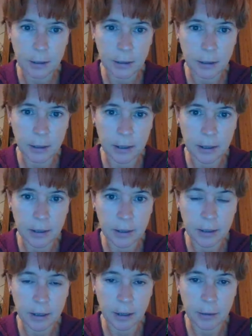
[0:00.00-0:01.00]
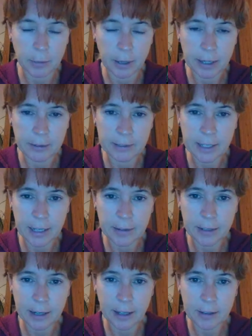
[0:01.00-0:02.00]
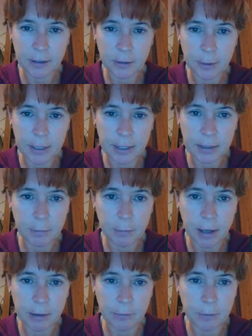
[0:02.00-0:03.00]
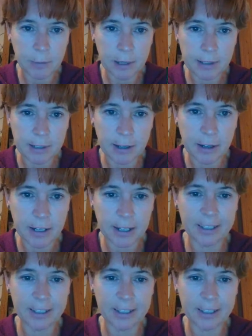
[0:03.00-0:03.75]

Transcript: No, how sad. The last tweet is mine from last night.